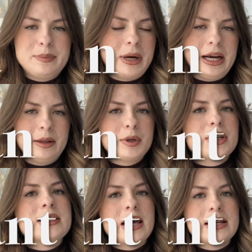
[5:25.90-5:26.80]
pile,
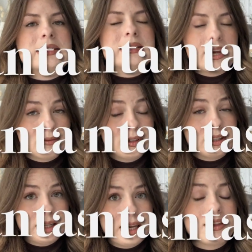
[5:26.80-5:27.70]
because that is
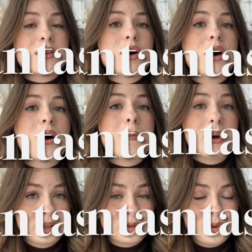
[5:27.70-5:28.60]
definitely the
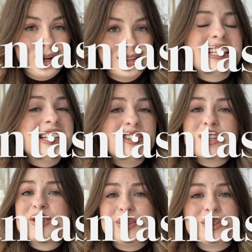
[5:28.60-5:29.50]
biggest one. A year or
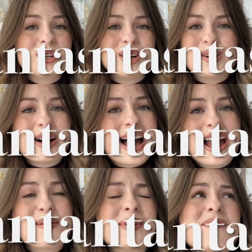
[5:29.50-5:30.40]
two ago,
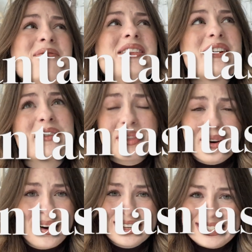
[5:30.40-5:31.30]
I would have never
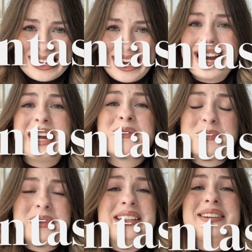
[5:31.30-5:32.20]
thought I
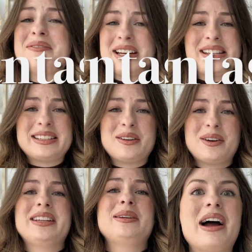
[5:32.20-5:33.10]
would be a fantasy
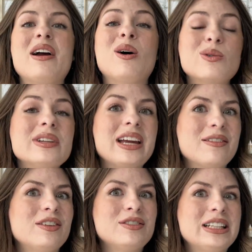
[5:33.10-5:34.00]
girly. I only
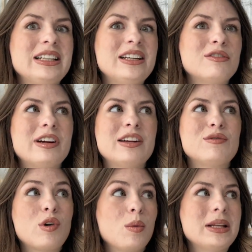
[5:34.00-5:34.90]
ever really read
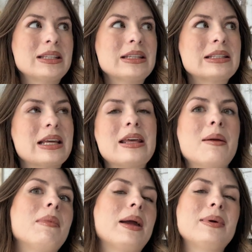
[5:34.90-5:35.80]
romances and
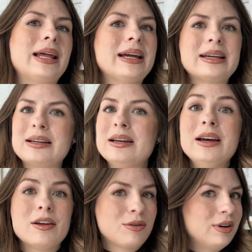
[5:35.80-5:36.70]
then maybe like a
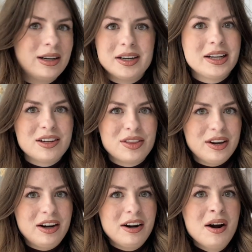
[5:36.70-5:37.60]
thriller here and
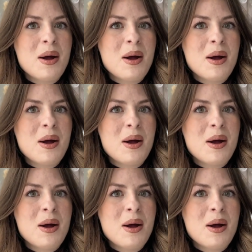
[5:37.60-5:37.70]
there.